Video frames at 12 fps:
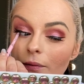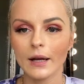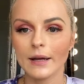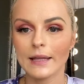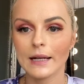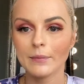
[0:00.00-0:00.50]

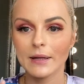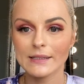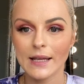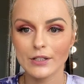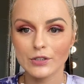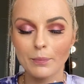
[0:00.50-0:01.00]
And then I'm gonna
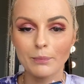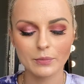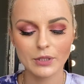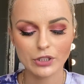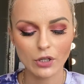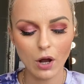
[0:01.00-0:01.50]
take some
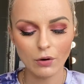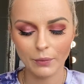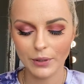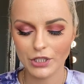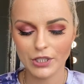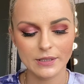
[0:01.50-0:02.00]
mascara,
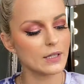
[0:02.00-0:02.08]
which is